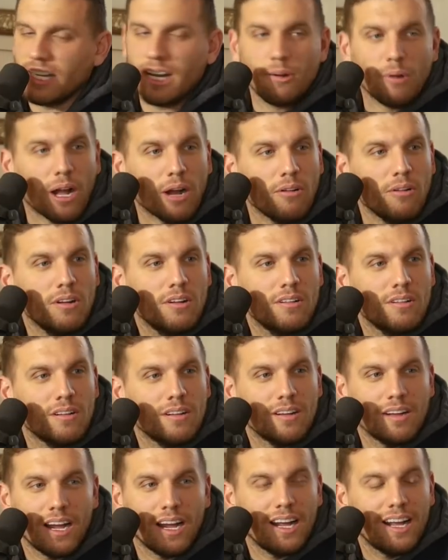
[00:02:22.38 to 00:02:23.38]
Zero.
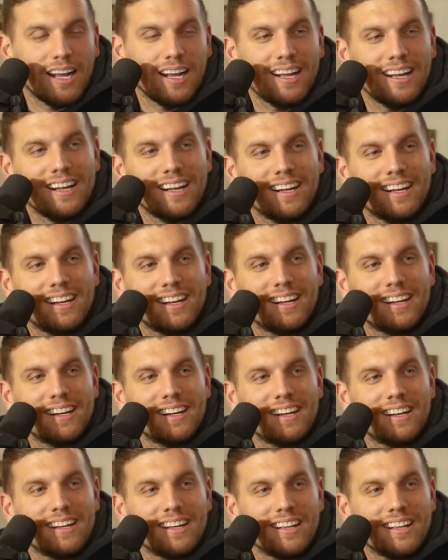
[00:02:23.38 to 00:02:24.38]
right. So how much did,
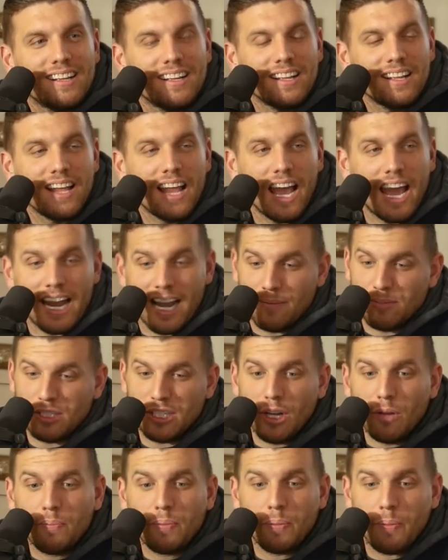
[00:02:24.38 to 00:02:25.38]
did I? And I am
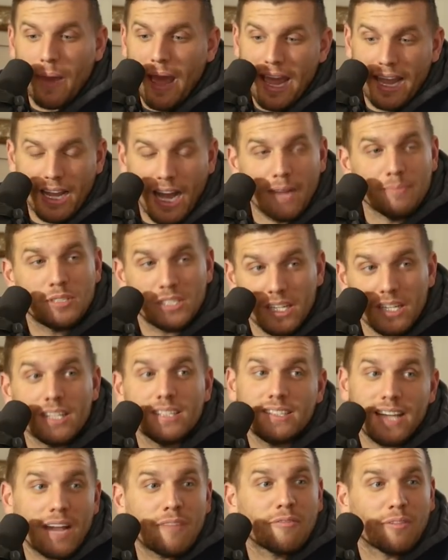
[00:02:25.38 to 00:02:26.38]
still if, paying. I'm still
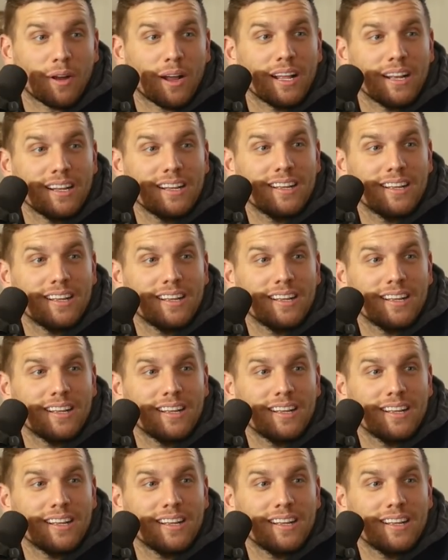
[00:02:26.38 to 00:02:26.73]
in debt for it.